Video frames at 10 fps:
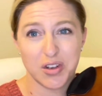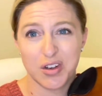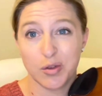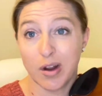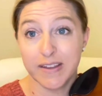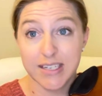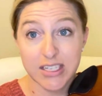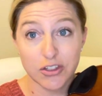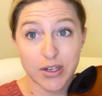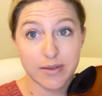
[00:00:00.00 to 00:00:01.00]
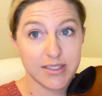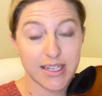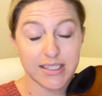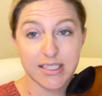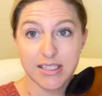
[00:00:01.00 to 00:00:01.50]
gonna do it on the D string because
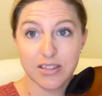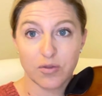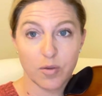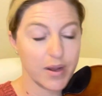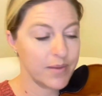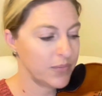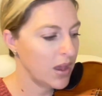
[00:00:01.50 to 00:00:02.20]
that's easiest for me,